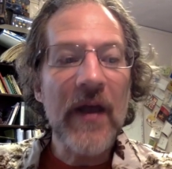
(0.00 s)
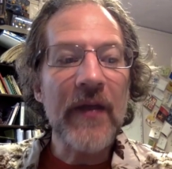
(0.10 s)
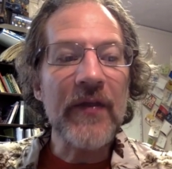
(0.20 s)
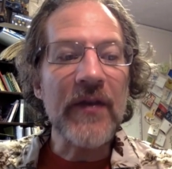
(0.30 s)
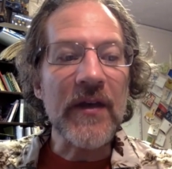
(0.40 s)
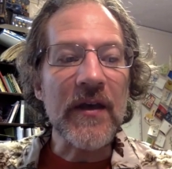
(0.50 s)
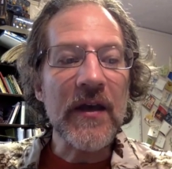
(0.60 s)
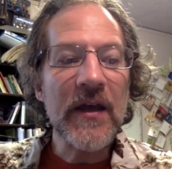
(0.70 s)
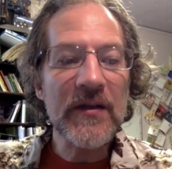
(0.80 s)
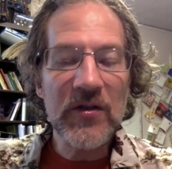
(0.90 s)
the
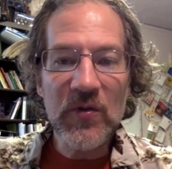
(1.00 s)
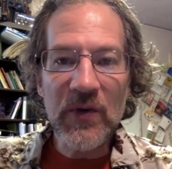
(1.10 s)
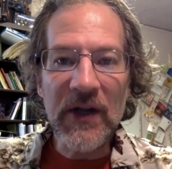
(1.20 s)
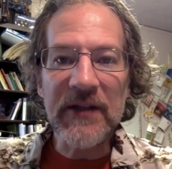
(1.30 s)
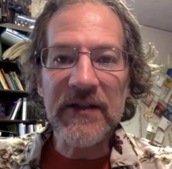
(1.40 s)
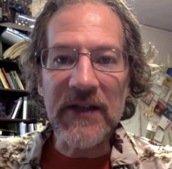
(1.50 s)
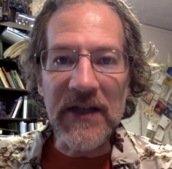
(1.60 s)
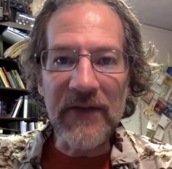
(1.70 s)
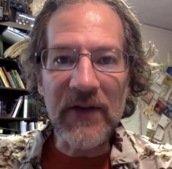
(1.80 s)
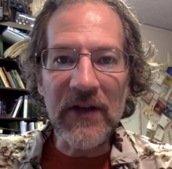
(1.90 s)
history and
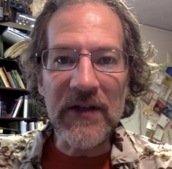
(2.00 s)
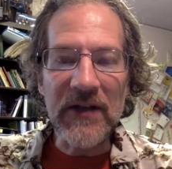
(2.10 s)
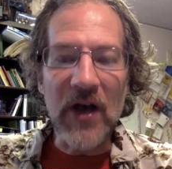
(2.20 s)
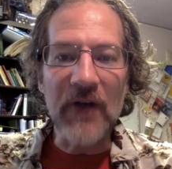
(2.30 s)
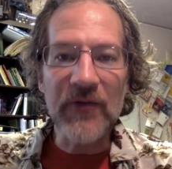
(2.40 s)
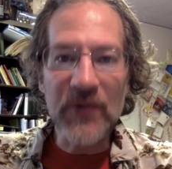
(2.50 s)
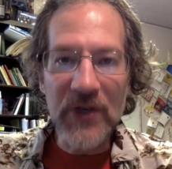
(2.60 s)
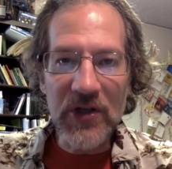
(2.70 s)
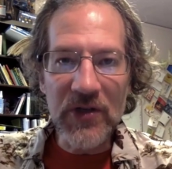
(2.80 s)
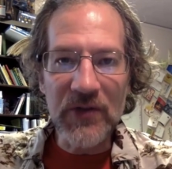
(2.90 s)
significance of
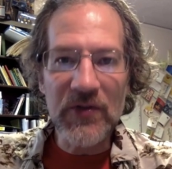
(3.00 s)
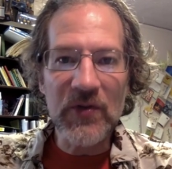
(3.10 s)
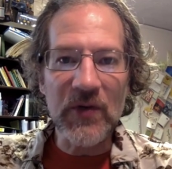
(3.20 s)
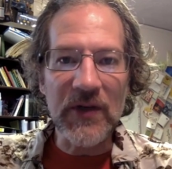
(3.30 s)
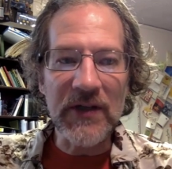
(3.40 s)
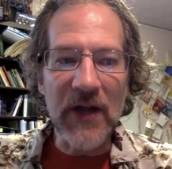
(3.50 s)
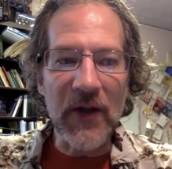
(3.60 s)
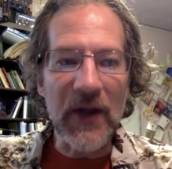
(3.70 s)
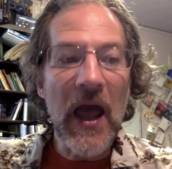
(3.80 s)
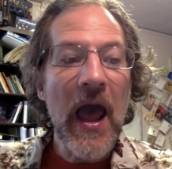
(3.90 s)
traditional
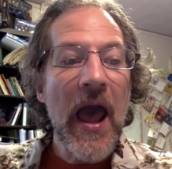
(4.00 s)
storytelling,